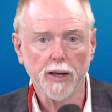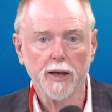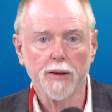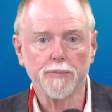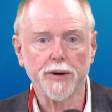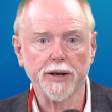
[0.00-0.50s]

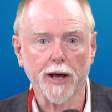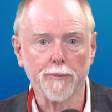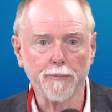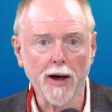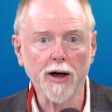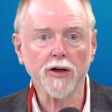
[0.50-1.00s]
But
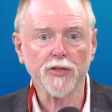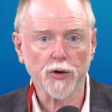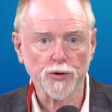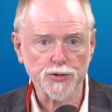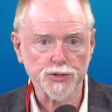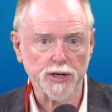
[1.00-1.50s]
among
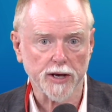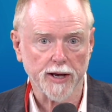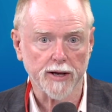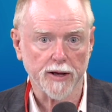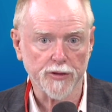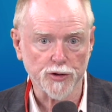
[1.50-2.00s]
those
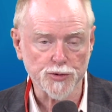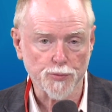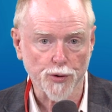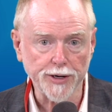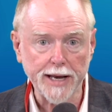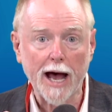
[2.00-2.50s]

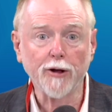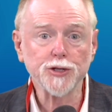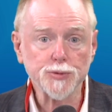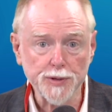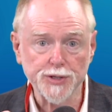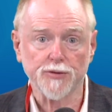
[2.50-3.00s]

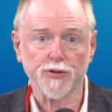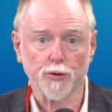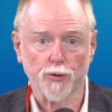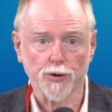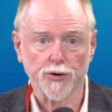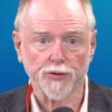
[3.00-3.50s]
pronouncements of the
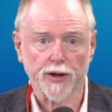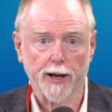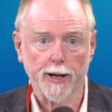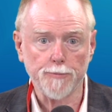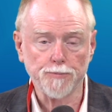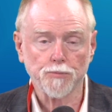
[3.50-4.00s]
Word of
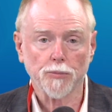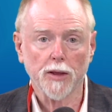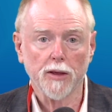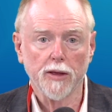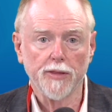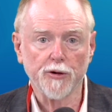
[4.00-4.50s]
God,
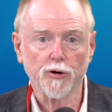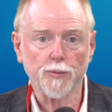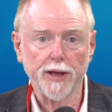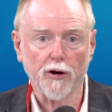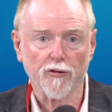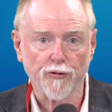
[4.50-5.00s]
there would
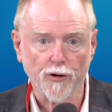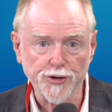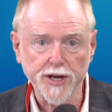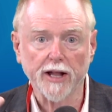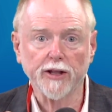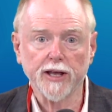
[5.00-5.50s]
be a
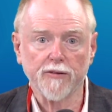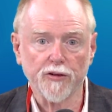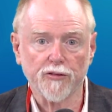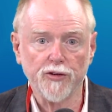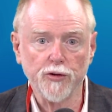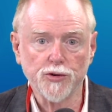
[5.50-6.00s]
foretelling of the
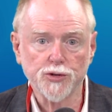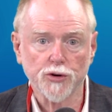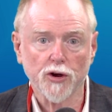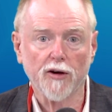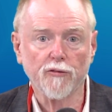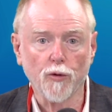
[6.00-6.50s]
future
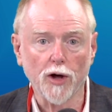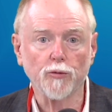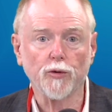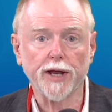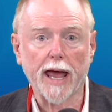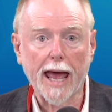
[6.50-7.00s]
of what
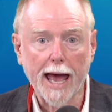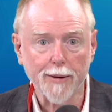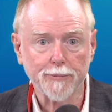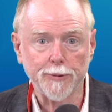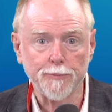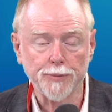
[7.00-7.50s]
would
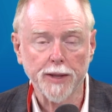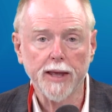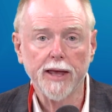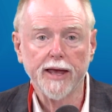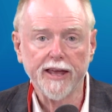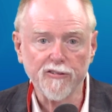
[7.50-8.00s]
happen
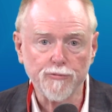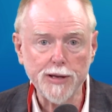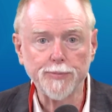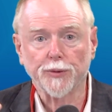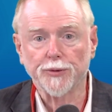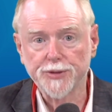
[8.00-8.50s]
if
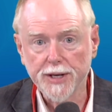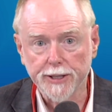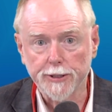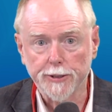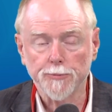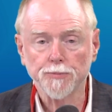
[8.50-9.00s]
people didn't.